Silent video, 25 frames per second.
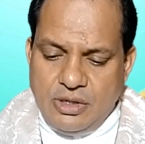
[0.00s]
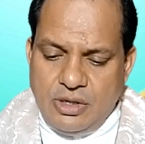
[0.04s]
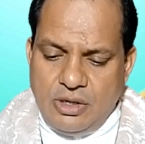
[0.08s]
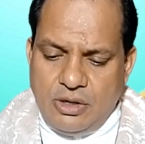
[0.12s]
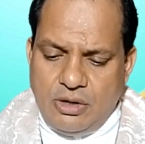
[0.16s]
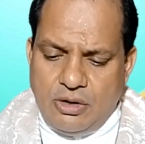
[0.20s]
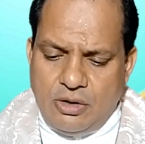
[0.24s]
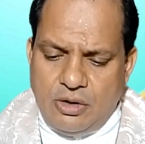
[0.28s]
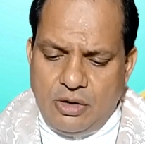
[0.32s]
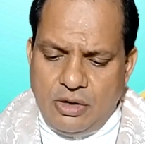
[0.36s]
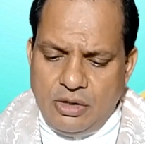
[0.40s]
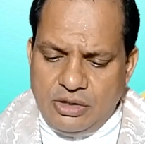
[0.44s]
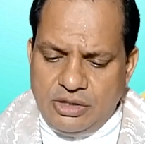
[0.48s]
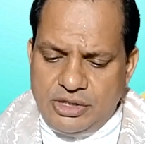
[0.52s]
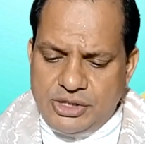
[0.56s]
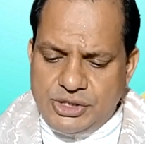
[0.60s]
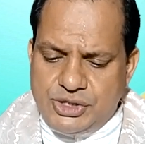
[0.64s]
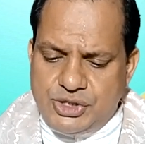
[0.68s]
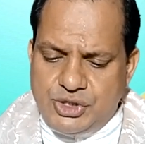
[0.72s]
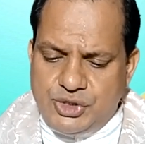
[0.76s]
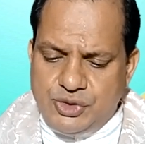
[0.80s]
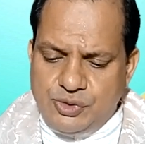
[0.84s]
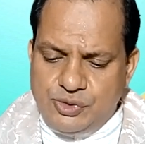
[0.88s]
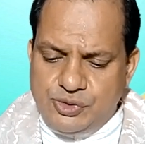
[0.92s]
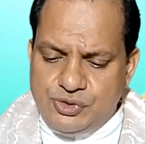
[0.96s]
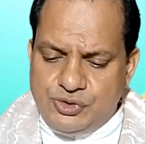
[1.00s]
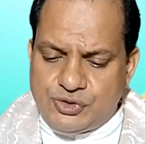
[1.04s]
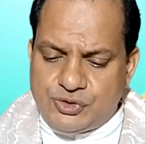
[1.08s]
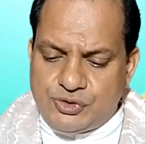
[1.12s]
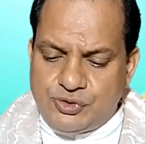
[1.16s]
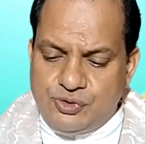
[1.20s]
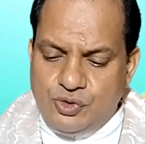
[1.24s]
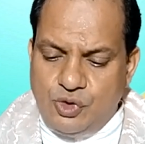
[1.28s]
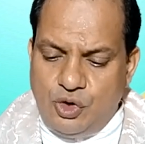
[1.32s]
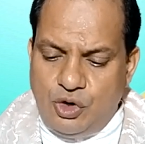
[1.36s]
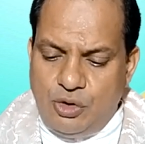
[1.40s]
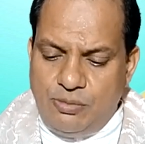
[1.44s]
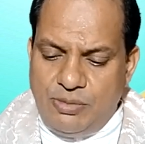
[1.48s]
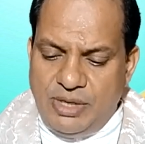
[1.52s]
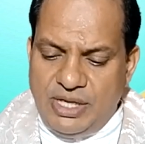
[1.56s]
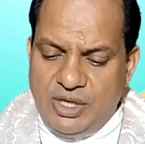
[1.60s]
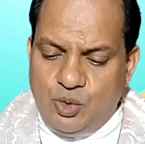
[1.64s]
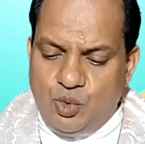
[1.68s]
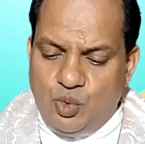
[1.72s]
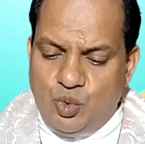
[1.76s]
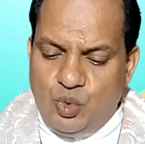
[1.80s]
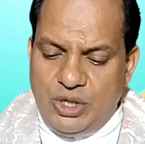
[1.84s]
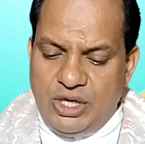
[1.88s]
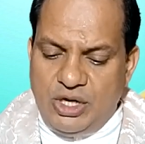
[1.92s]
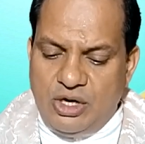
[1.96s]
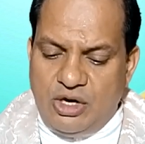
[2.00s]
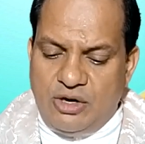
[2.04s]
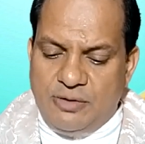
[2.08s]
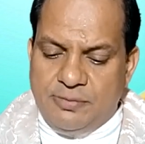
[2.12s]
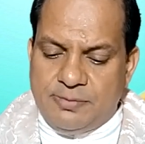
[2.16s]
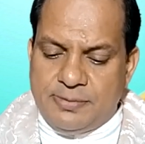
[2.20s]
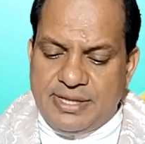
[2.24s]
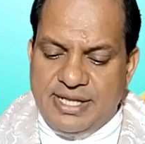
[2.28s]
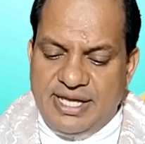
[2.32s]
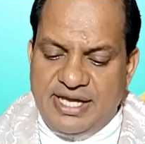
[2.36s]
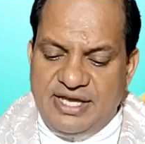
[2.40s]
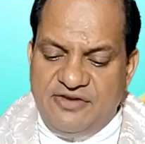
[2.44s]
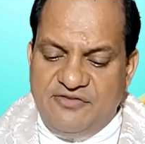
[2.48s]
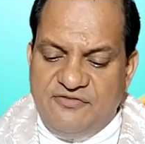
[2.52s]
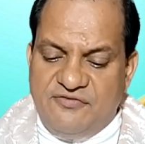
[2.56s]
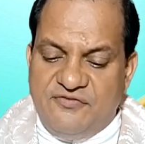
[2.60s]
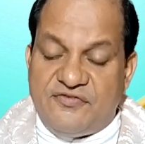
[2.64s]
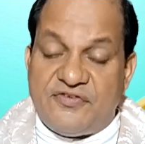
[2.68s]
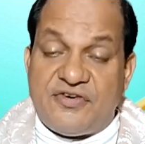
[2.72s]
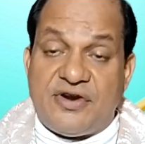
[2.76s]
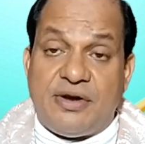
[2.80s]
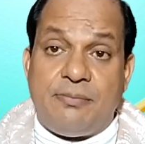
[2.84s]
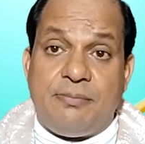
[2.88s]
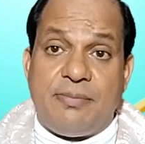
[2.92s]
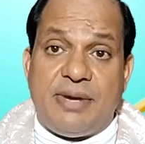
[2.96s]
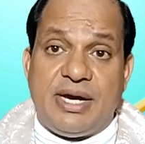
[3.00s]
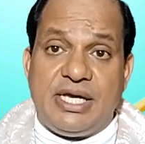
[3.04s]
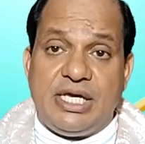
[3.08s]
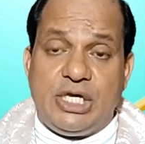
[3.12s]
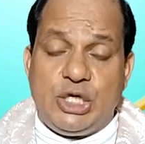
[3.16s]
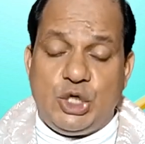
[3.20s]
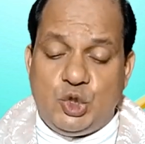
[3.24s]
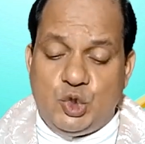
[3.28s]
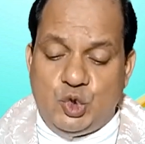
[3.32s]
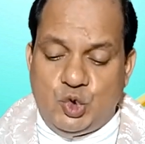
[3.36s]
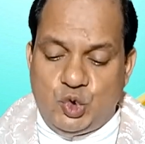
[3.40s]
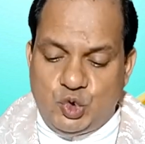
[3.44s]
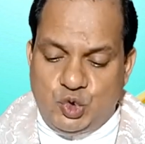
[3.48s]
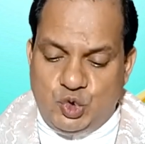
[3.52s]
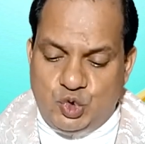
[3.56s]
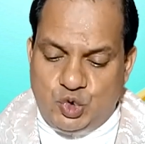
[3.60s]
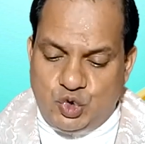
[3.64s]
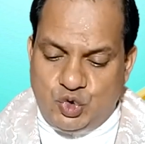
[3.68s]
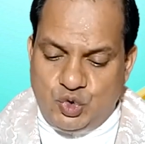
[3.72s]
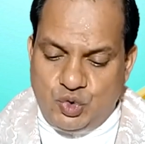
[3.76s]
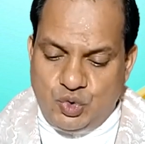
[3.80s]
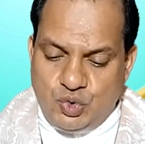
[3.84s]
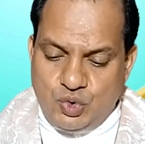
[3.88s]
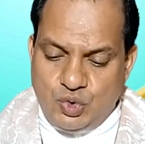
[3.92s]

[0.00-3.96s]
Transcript: All the Jews know my way of life from my youth